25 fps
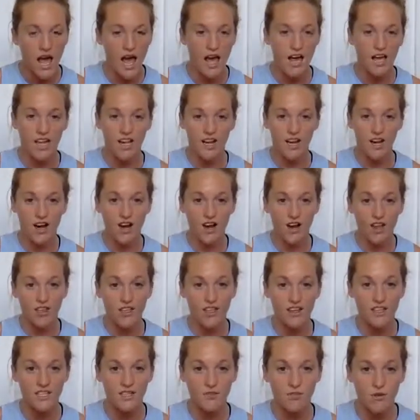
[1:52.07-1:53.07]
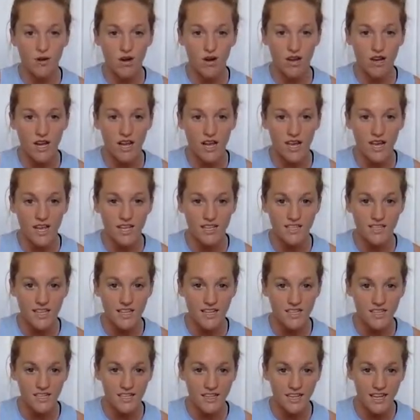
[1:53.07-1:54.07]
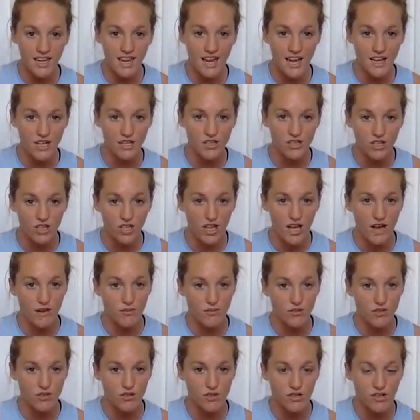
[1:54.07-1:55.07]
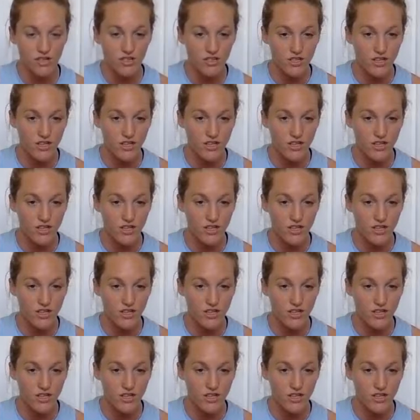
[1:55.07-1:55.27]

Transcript: And on this one, it's actually the lateral hamstring.